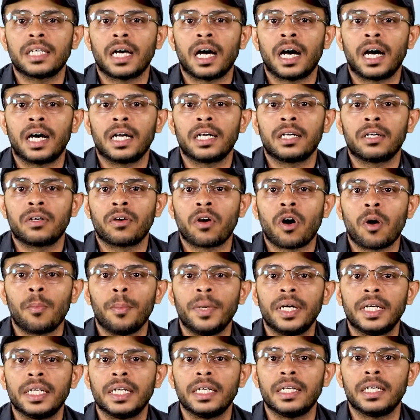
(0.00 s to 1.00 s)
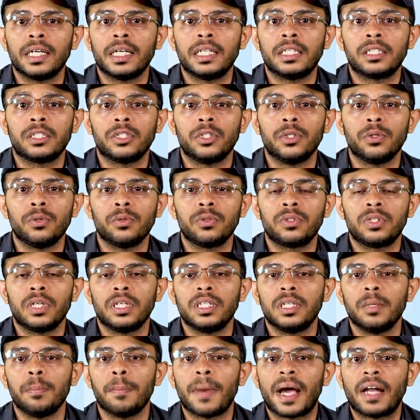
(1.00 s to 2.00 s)
are raw materials used in
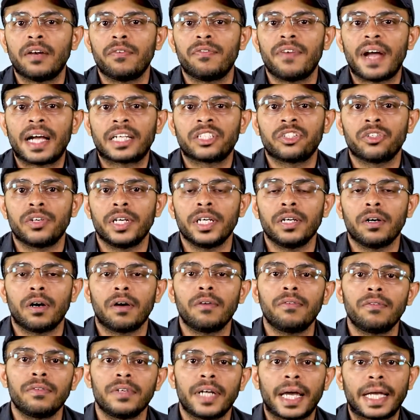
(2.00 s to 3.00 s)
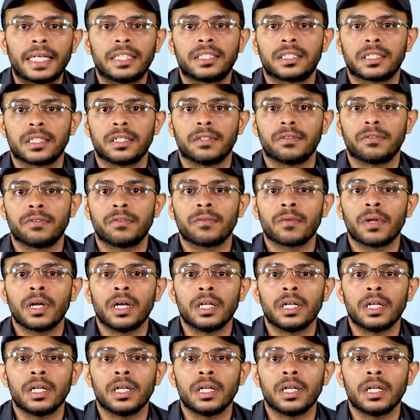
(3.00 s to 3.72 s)
the manufacturing of dyestuff.